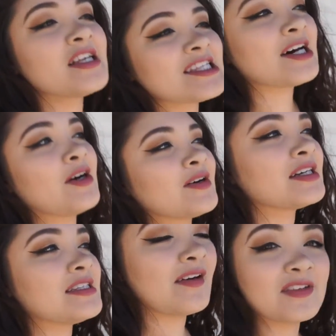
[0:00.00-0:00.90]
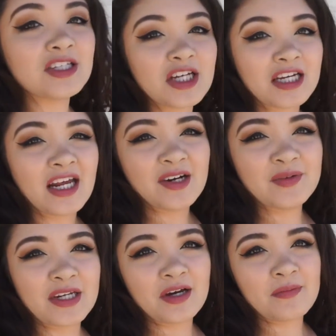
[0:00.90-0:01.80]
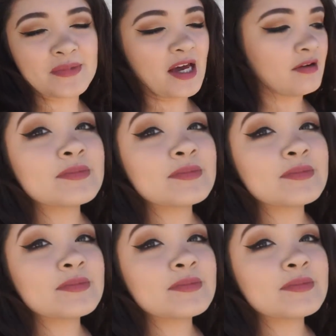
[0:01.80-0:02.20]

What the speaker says: so definitely check it out when it comes out.